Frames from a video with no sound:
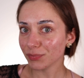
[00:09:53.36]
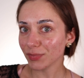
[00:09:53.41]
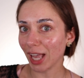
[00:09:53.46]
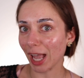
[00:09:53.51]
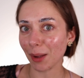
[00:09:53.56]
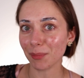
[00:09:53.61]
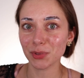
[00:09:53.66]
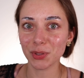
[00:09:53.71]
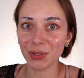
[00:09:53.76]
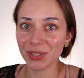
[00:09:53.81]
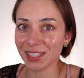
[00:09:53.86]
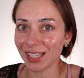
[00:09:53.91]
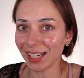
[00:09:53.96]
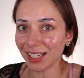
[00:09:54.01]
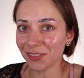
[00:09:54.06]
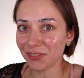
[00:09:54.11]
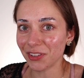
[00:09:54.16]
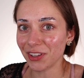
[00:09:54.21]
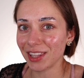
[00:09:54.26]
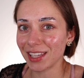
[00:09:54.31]
I'm so excited
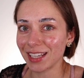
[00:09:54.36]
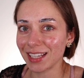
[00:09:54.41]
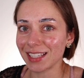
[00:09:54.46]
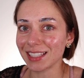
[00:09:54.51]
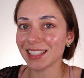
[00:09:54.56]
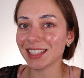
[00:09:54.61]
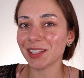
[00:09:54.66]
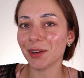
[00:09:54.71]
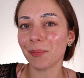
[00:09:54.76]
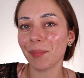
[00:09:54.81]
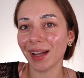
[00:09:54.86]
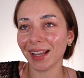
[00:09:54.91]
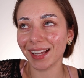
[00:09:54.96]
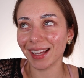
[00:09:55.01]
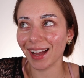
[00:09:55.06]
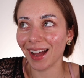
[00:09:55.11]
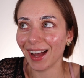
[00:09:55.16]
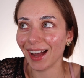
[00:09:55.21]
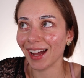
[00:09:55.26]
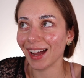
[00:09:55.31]
for this. Oh my
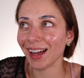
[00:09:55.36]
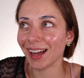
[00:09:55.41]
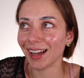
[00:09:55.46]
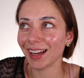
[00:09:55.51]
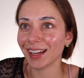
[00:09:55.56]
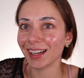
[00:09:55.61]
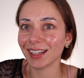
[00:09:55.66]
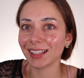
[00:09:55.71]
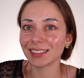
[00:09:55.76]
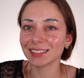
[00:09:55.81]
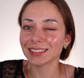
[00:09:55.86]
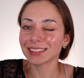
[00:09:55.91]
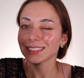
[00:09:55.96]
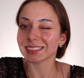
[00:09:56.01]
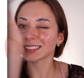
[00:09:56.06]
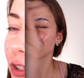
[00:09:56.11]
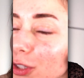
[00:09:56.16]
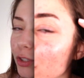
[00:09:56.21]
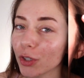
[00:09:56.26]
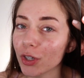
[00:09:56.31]
god.
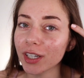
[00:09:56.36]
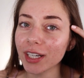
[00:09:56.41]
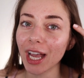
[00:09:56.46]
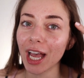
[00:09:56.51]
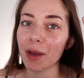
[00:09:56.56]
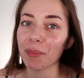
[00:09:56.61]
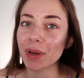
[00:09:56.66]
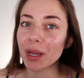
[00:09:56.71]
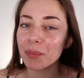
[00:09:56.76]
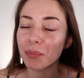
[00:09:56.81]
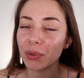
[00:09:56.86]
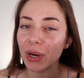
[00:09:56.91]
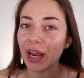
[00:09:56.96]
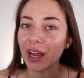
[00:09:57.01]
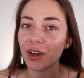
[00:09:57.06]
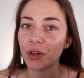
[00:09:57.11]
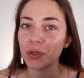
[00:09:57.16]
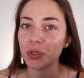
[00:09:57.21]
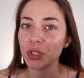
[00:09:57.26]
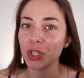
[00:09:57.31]
Look at my
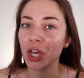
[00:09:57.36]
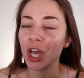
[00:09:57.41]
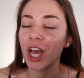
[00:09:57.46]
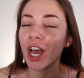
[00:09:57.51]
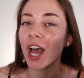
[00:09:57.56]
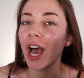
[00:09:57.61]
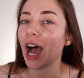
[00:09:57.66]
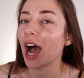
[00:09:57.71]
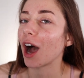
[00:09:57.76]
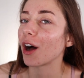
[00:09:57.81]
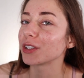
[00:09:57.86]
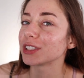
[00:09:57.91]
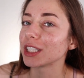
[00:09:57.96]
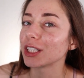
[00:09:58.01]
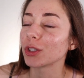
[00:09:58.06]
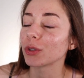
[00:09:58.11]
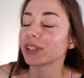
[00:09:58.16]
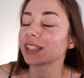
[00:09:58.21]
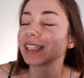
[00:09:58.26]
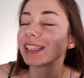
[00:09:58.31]
brows, how
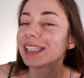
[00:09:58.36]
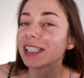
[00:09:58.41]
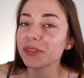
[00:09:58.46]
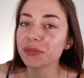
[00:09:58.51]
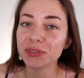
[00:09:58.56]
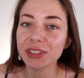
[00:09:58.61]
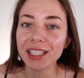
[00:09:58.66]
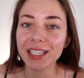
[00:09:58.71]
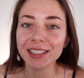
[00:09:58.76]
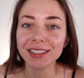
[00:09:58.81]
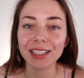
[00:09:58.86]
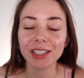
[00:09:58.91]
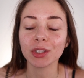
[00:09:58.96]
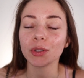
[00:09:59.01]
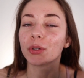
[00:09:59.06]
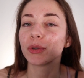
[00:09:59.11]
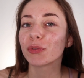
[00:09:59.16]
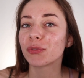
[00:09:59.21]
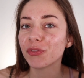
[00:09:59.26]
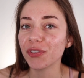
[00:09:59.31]
they look lifted, they
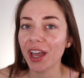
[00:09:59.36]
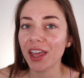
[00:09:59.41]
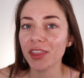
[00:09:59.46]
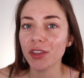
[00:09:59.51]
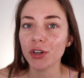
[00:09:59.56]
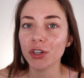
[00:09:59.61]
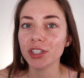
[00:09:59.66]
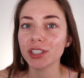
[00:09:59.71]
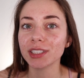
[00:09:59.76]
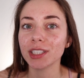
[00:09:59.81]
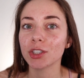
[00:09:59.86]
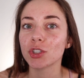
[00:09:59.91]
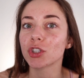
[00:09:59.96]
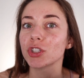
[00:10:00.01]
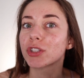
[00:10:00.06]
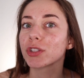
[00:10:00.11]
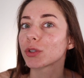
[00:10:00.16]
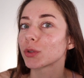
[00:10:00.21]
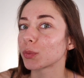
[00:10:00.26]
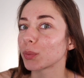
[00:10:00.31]
look feathered, they
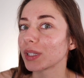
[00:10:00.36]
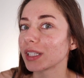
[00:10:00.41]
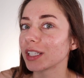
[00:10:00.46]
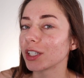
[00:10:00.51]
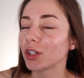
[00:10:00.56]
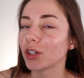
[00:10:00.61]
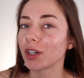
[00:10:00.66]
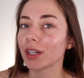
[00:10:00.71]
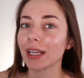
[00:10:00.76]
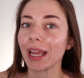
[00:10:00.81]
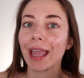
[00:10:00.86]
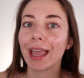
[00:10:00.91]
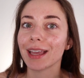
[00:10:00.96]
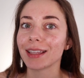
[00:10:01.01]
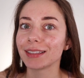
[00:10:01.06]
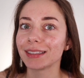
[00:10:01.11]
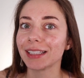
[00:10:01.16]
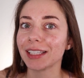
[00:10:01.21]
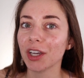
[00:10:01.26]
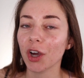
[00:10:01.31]
just look really good,
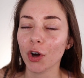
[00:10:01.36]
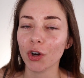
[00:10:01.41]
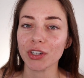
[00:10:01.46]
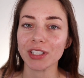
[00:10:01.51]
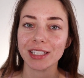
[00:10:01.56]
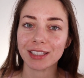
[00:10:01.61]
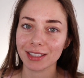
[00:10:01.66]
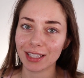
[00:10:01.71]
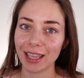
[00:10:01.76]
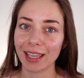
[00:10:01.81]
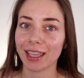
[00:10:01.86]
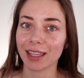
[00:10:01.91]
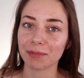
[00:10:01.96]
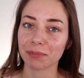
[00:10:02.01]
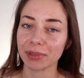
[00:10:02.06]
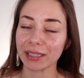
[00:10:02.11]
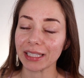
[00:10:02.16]
and they are staying in